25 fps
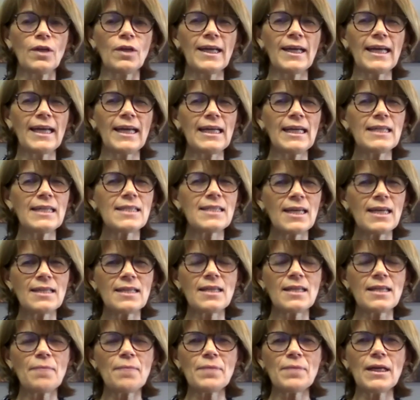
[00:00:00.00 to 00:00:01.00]
I say
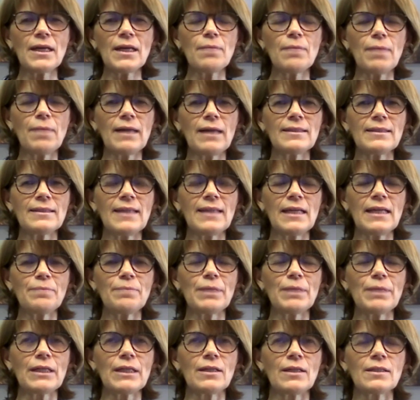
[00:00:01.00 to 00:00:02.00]
something about that?
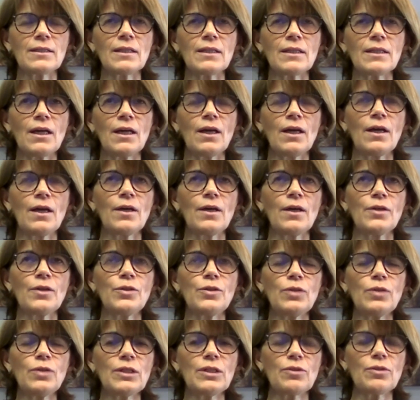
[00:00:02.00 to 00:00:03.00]
Because
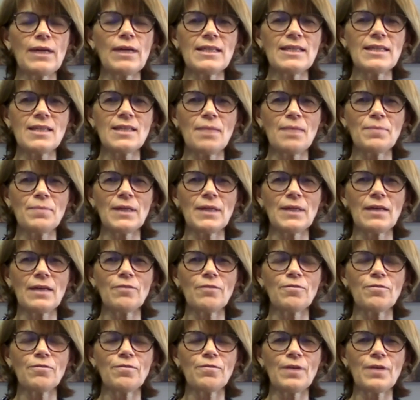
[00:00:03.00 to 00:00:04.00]
you address
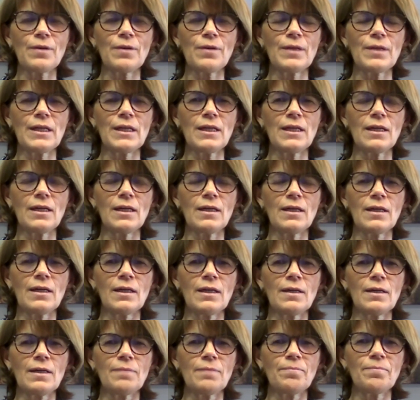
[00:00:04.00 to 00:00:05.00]
something very
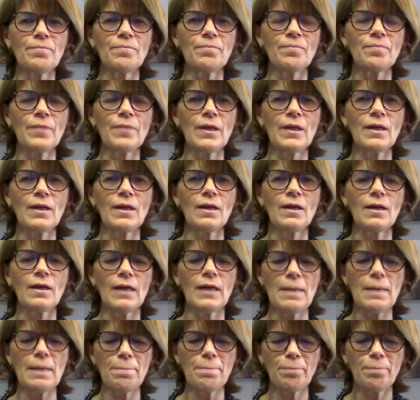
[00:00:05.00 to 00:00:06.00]

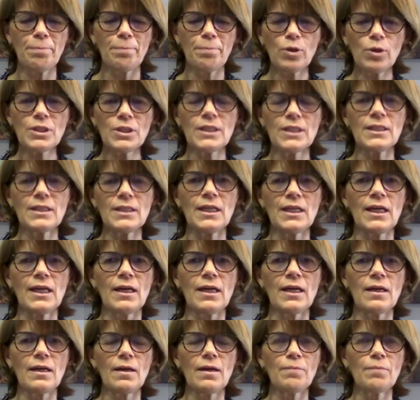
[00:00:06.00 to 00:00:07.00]
important
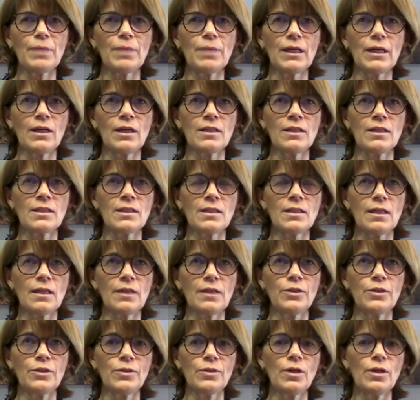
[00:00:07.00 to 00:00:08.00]
here, because
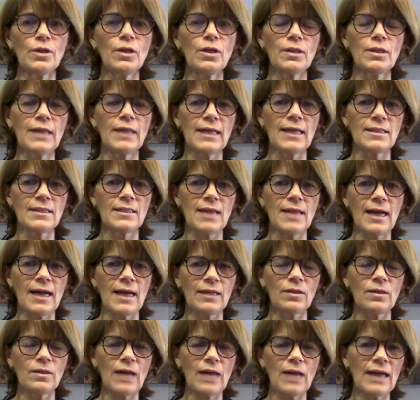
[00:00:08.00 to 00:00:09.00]
that
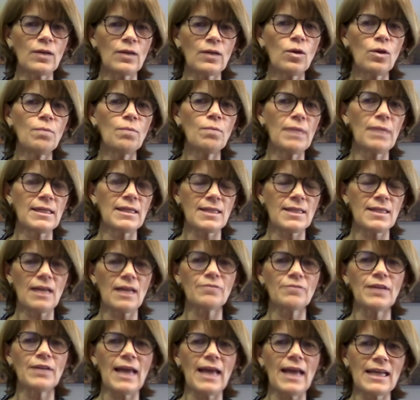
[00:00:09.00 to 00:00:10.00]
I call myself
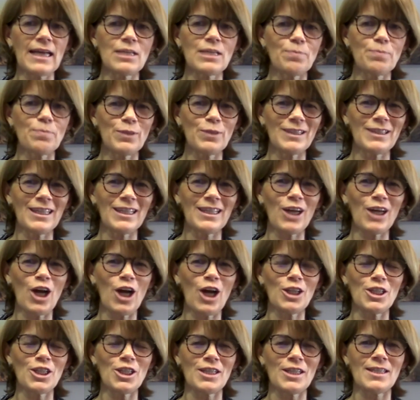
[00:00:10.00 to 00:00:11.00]
an expert in
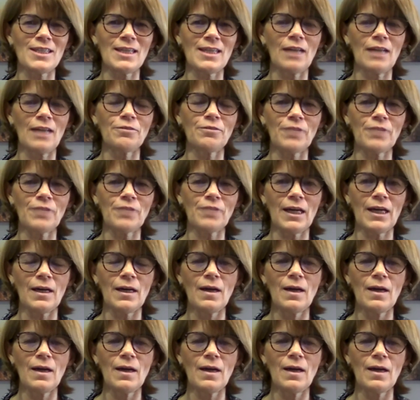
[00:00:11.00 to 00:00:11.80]
conscious self-care.